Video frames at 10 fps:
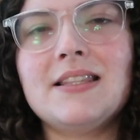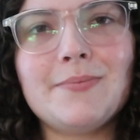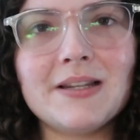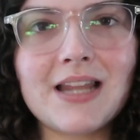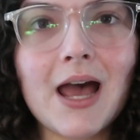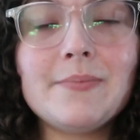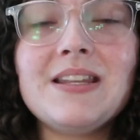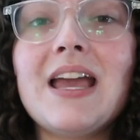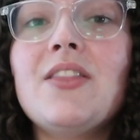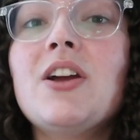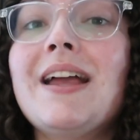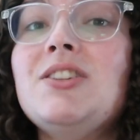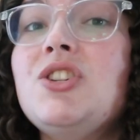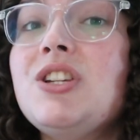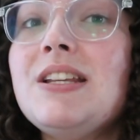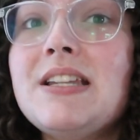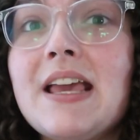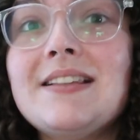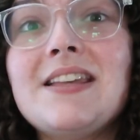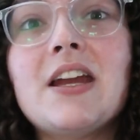and spend time together, and she
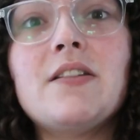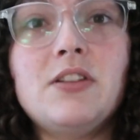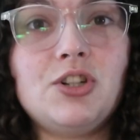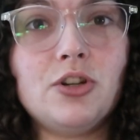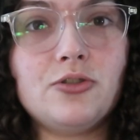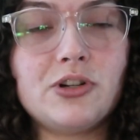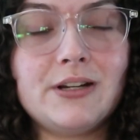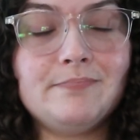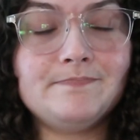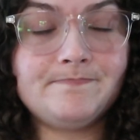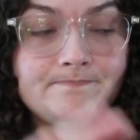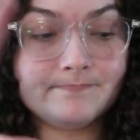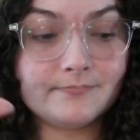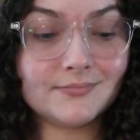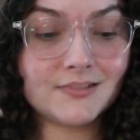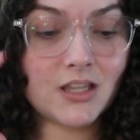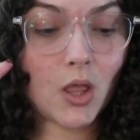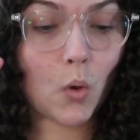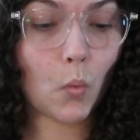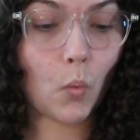takes care of the children.
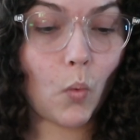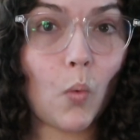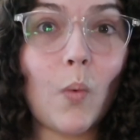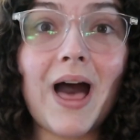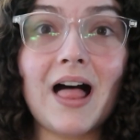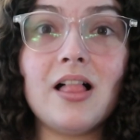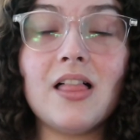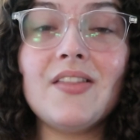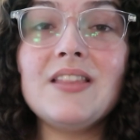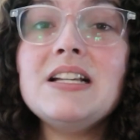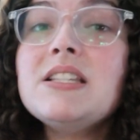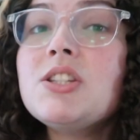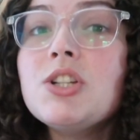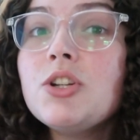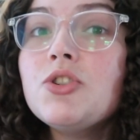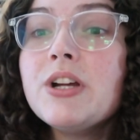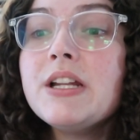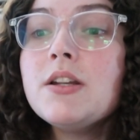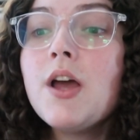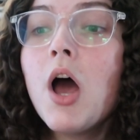Well, these
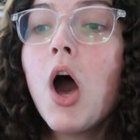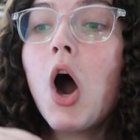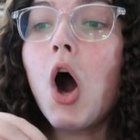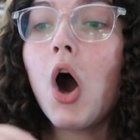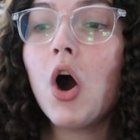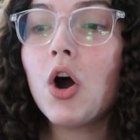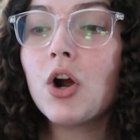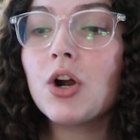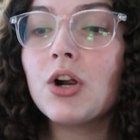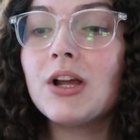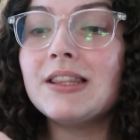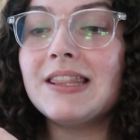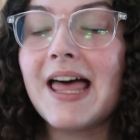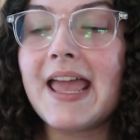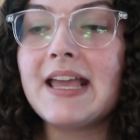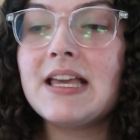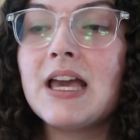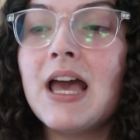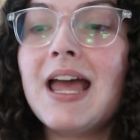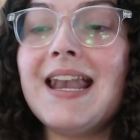children are like
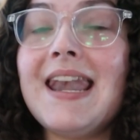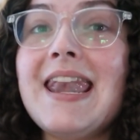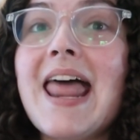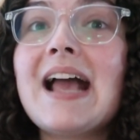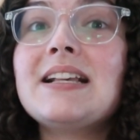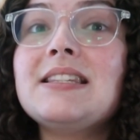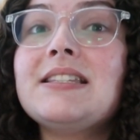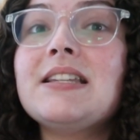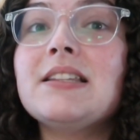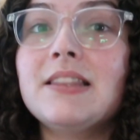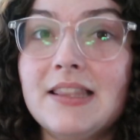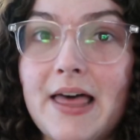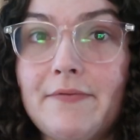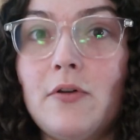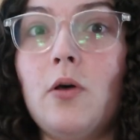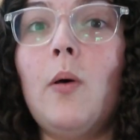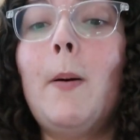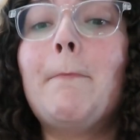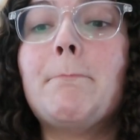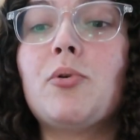next level
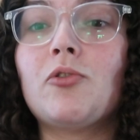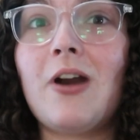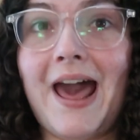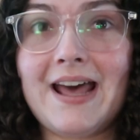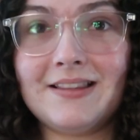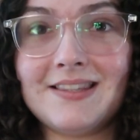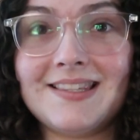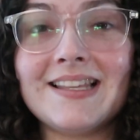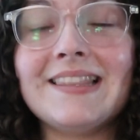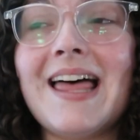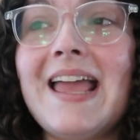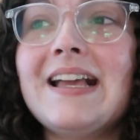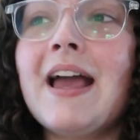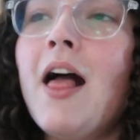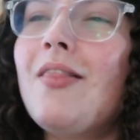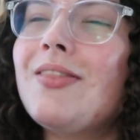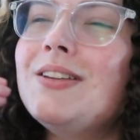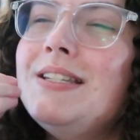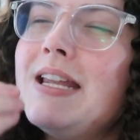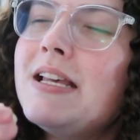brats. Like, the
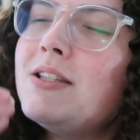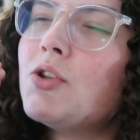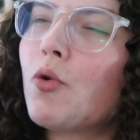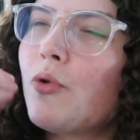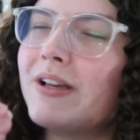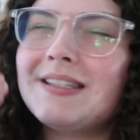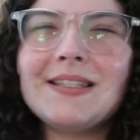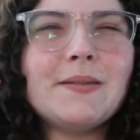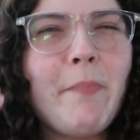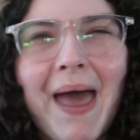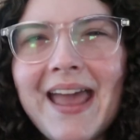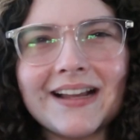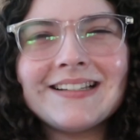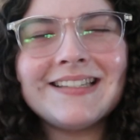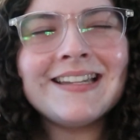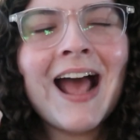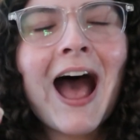disrespect.